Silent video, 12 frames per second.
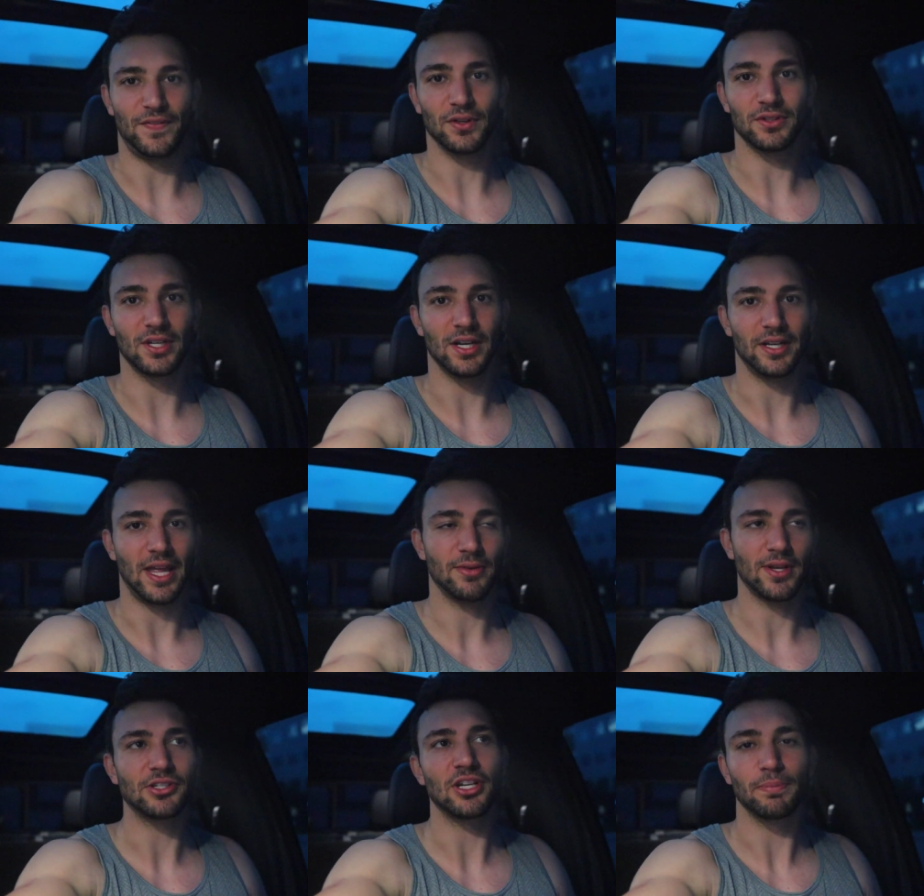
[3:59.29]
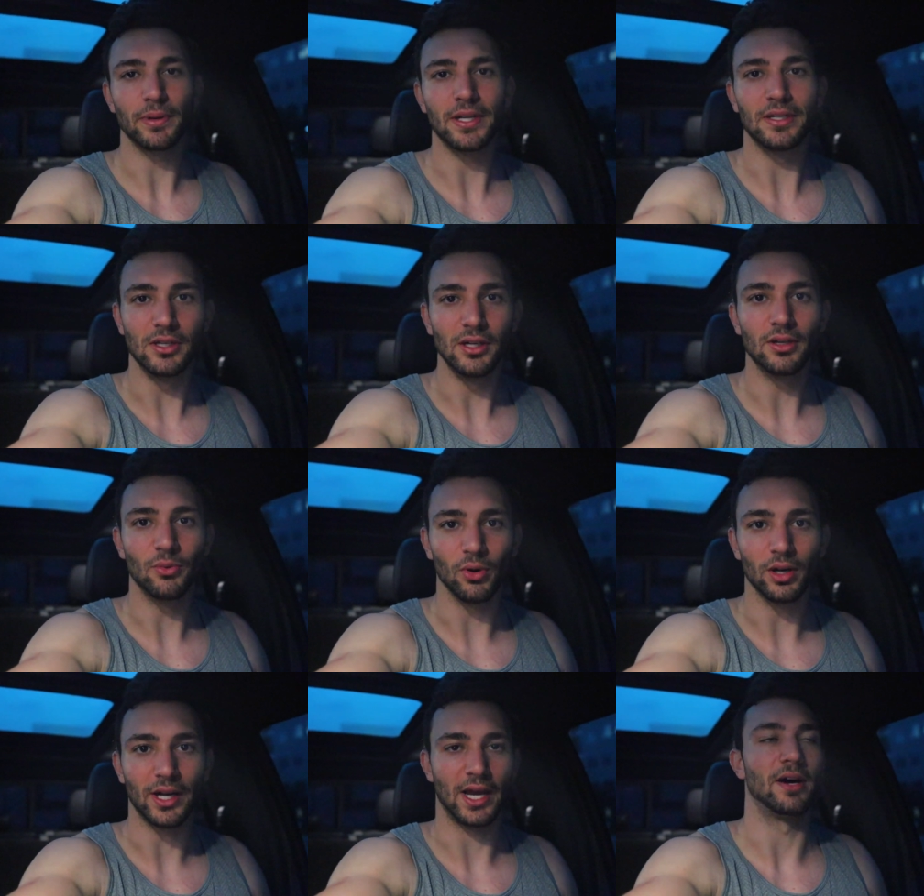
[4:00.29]
feels good. That was actually a pretty good
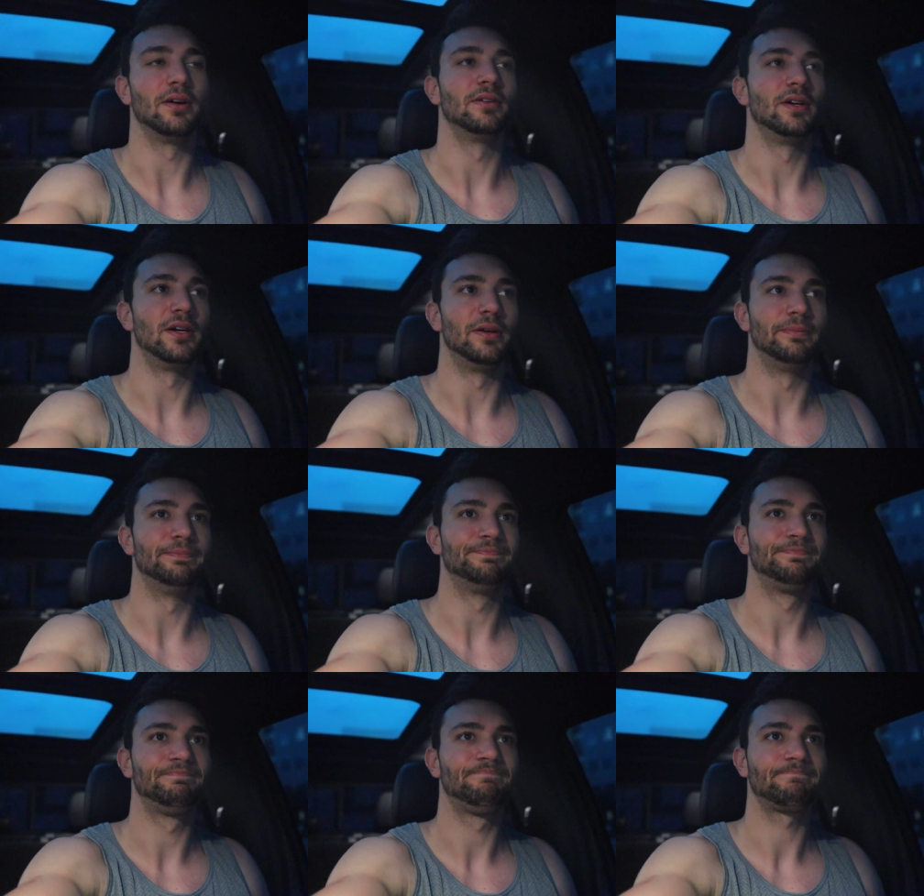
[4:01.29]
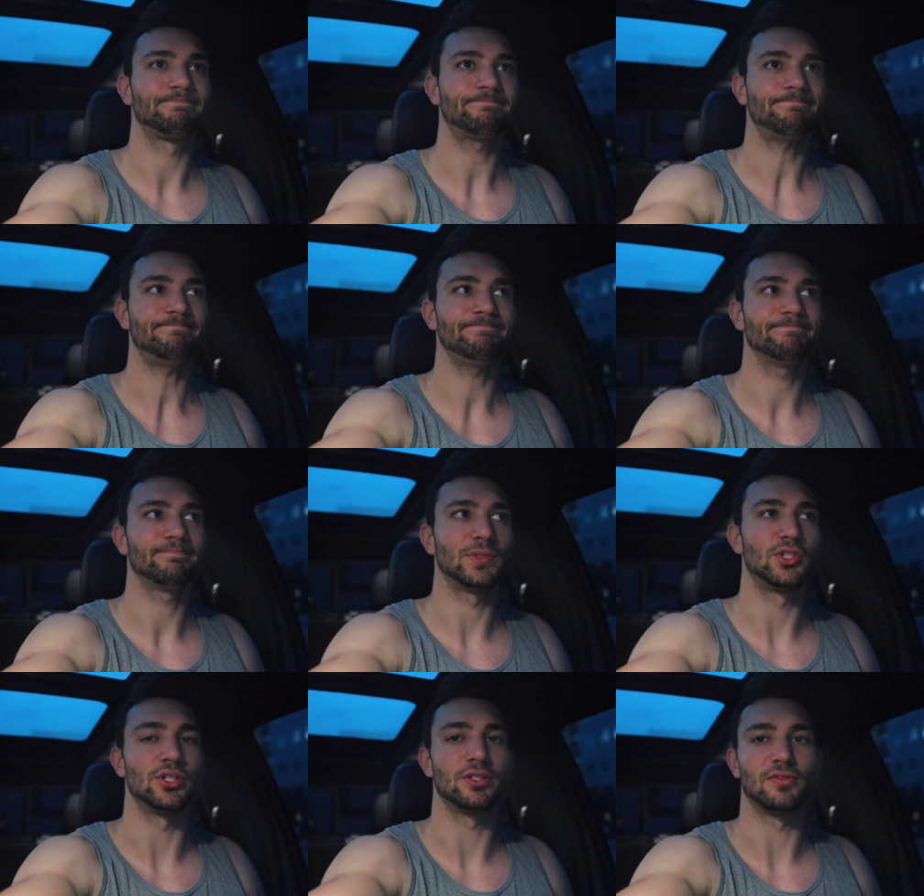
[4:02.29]
workout. Um,
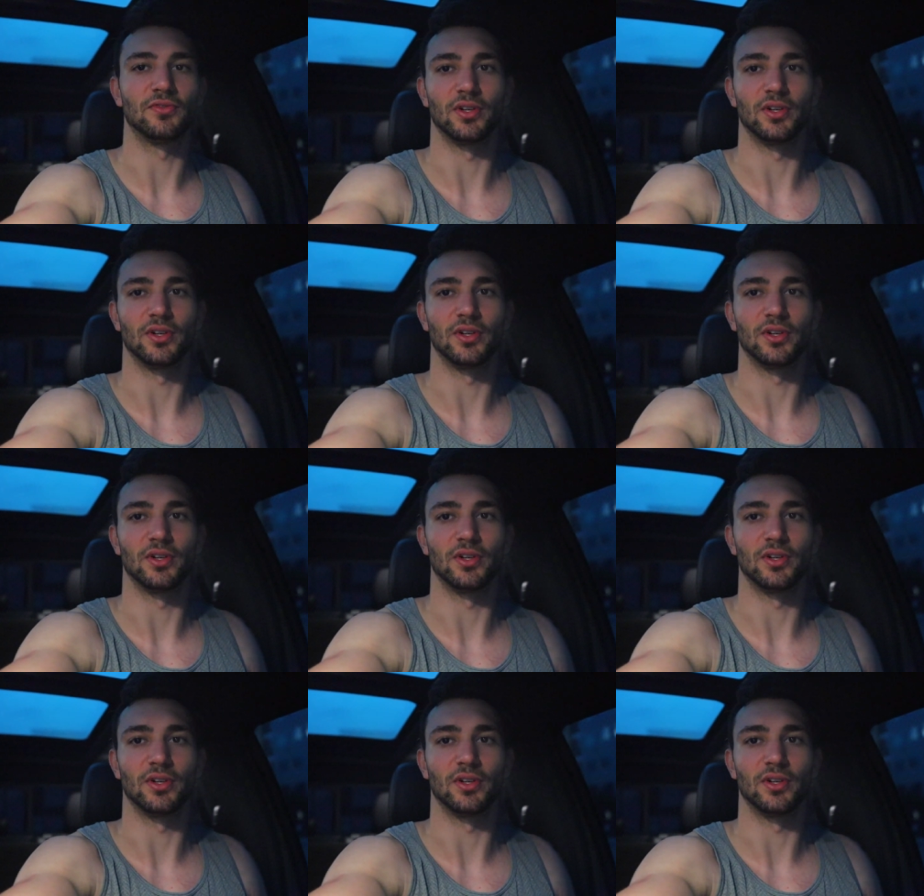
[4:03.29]
just